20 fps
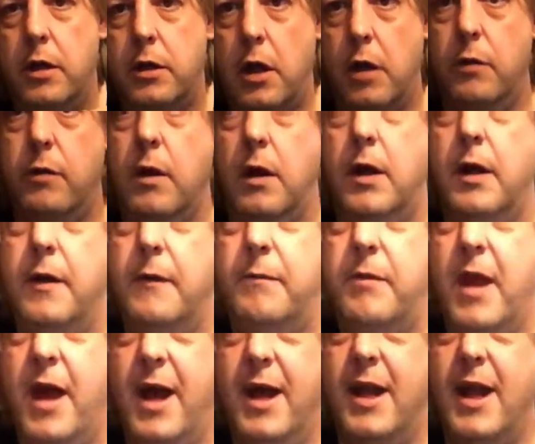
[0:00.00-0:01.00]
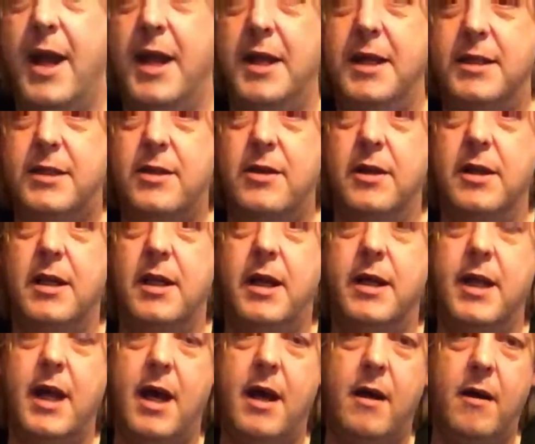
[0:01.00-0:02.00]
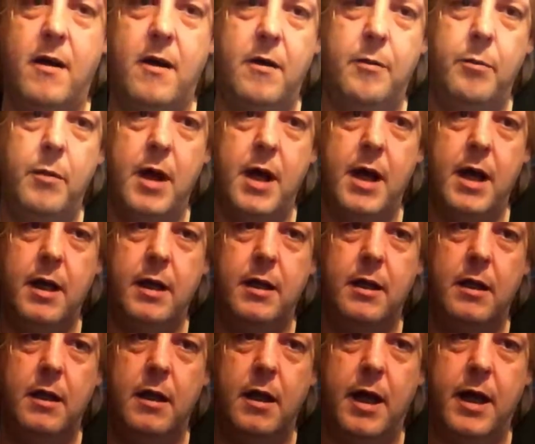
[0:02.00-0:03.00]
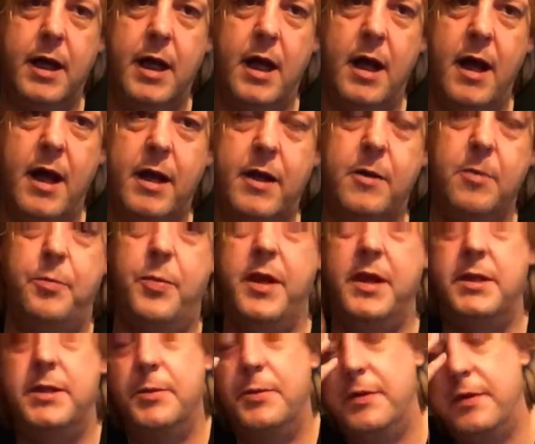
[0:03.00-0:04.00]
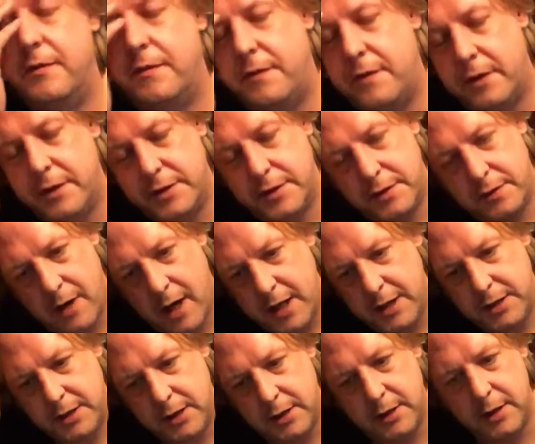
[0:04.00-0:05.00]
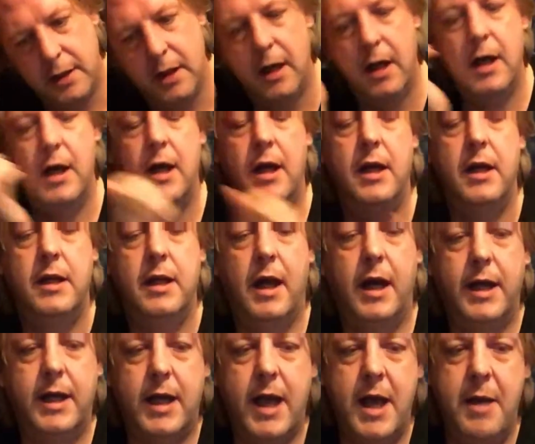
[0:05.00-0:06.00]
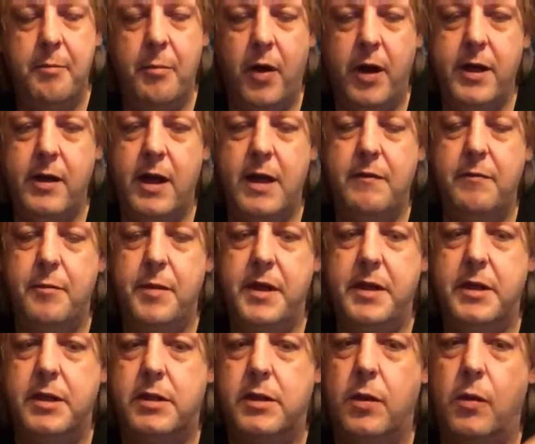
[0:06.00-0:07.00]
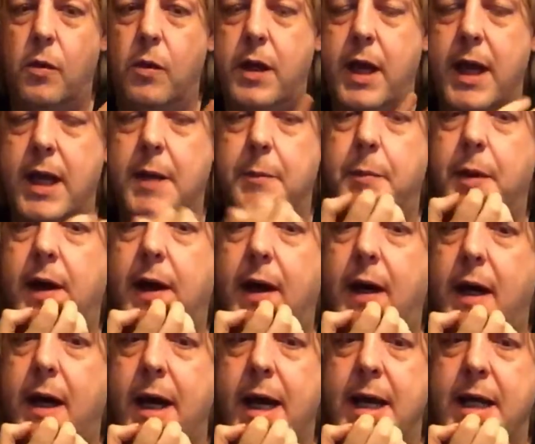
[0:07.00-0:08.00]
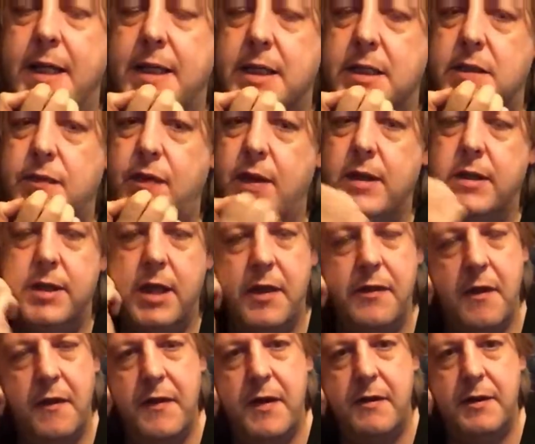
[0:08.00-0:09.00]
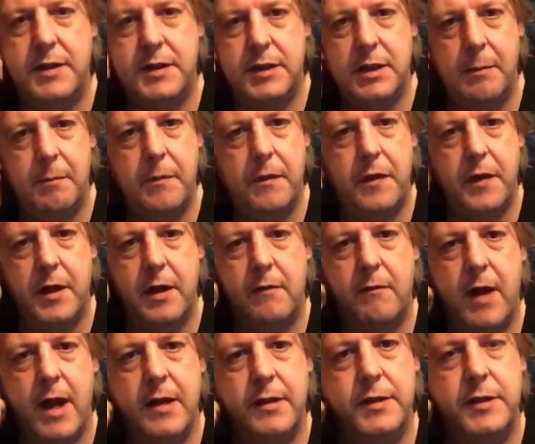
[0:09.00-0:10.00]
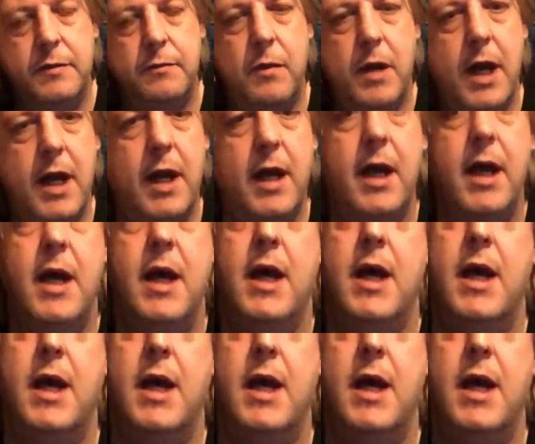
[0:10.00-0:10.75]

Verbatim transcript: go, and it's kind of like that. Oh man, like it could be some of the frustration. Like it might not even be the talking part. It just feels like that there is something around you where